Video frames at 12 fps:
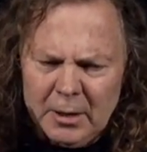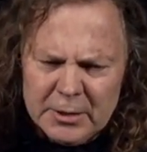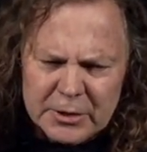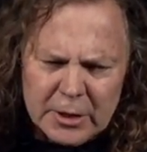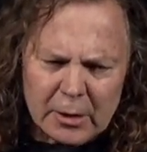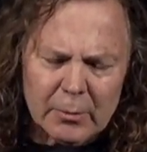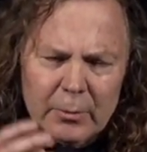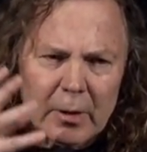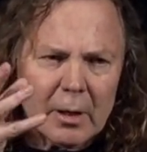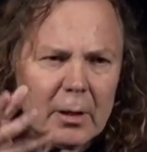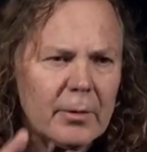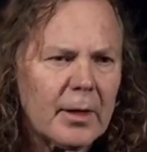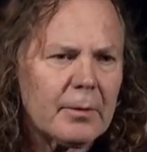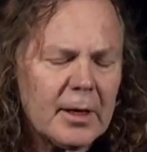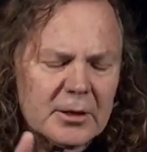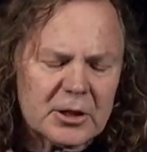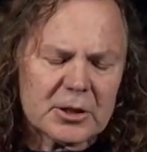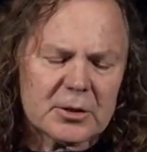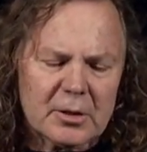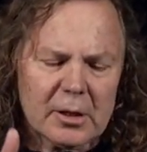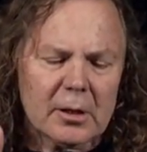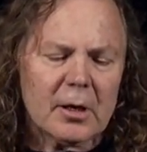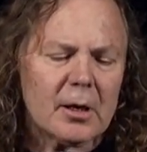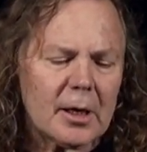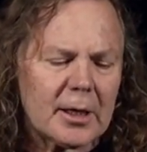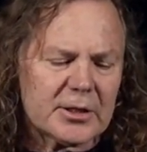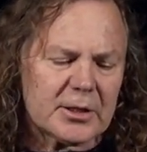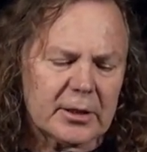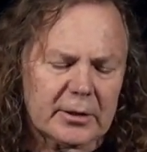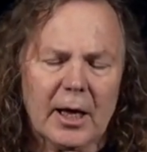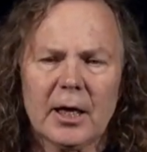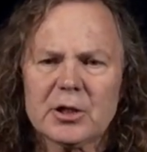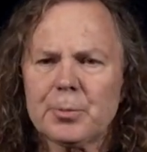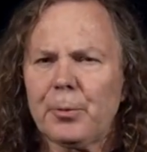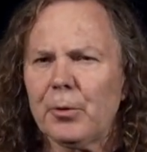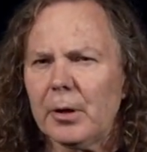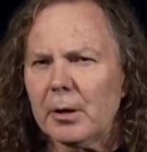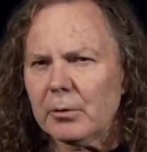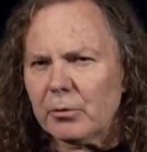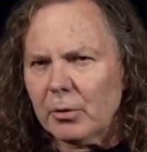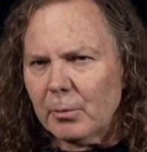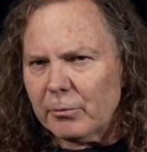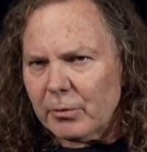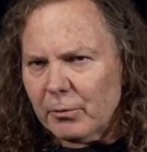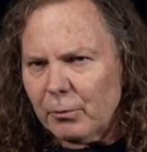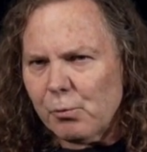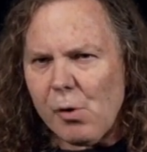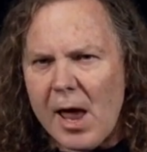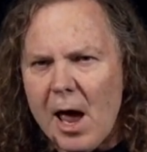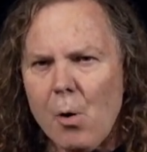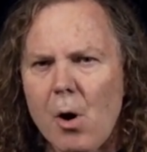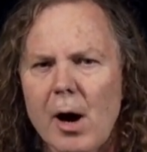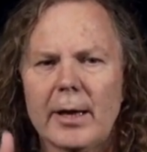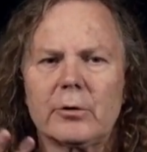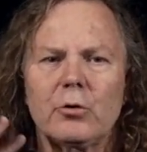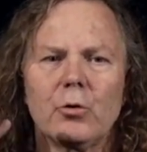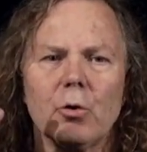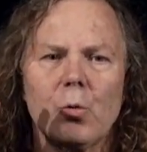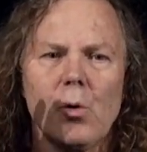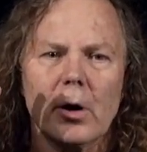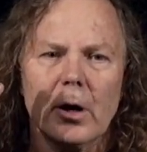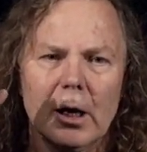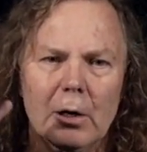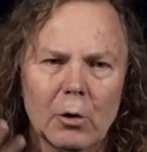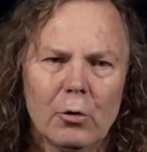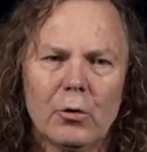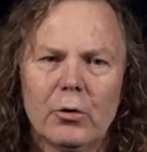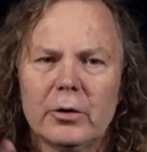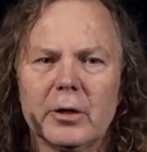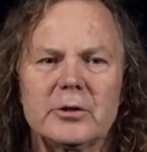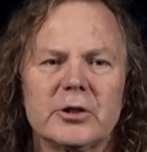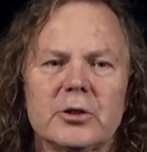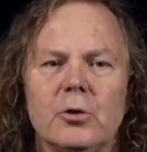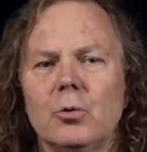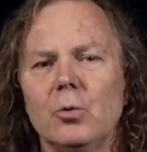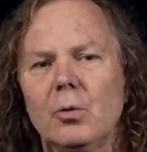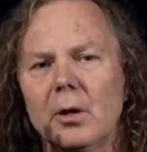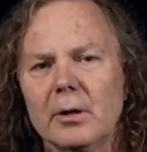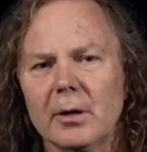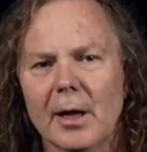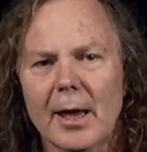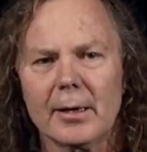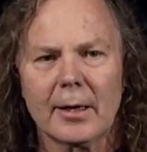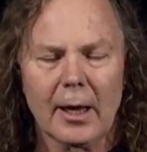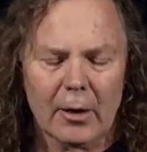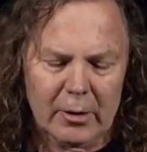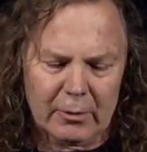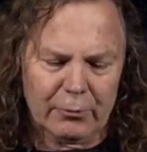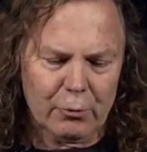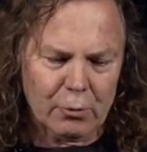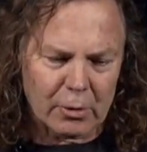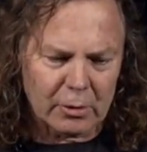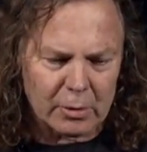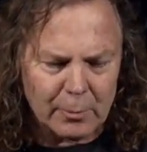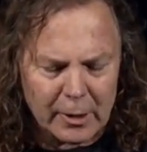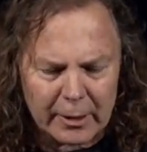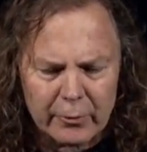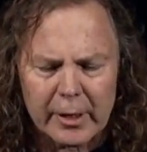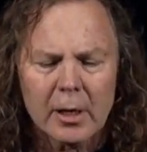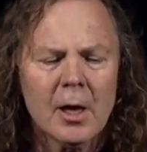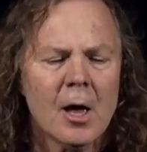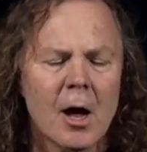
So that's I guess the touch point in terms of how I took what I learned at school and carried it forward into my career.